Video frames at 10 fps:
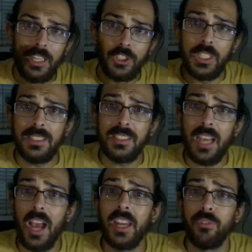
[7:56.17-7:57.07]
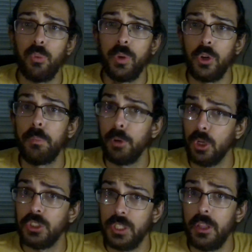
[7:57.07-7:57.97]
She is kind of a real
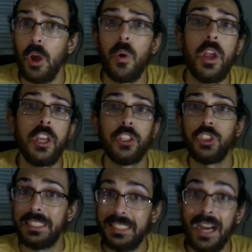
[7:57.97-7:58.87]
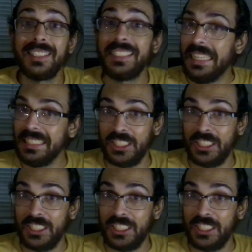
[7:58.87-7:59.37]
person, though. She does get